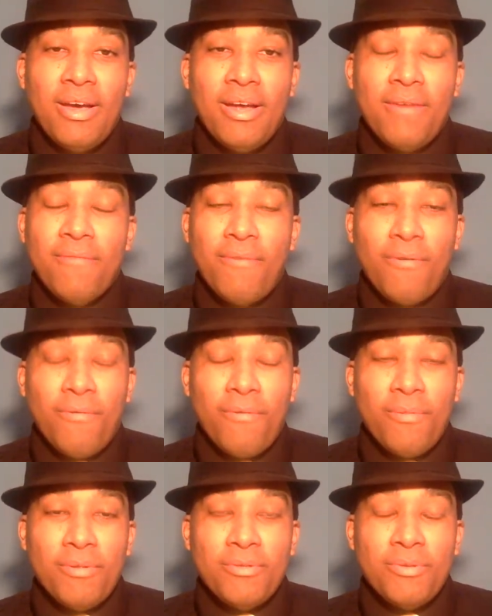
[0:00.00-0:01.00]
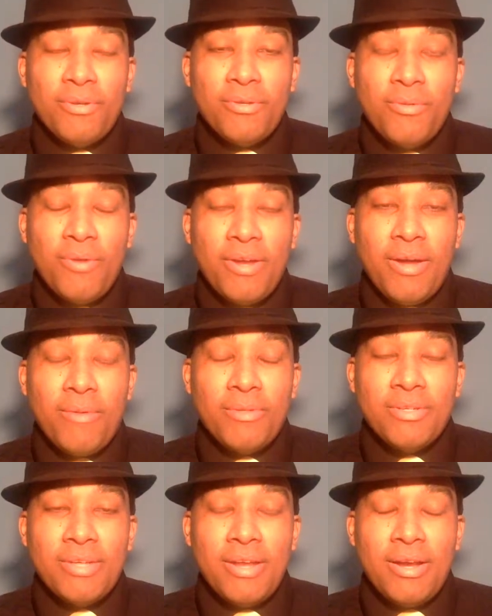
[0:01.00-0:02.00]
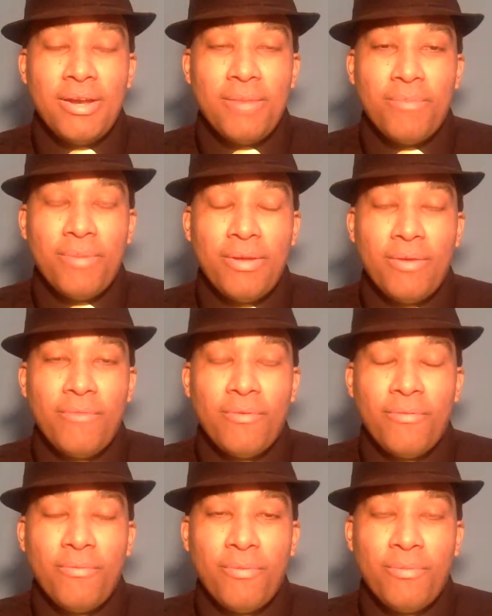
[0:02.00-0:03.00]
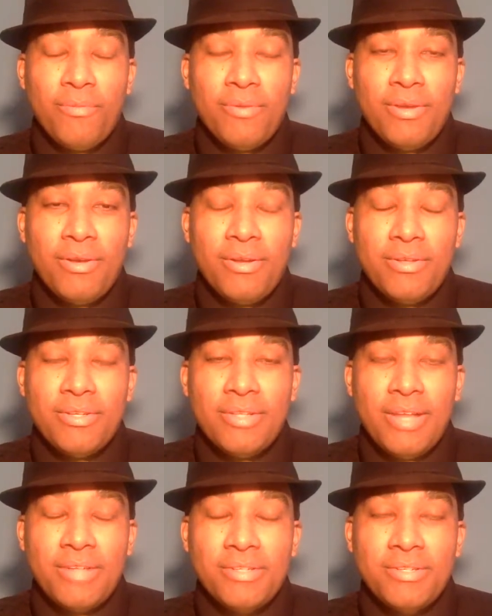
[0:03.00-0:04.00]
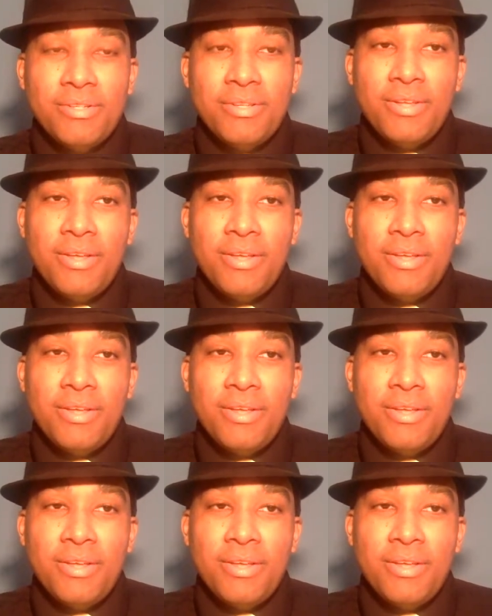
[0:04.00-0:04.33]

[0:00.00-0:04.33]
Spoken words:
I didn't vote for him in 2020. I didn't plan on voting for him in this election,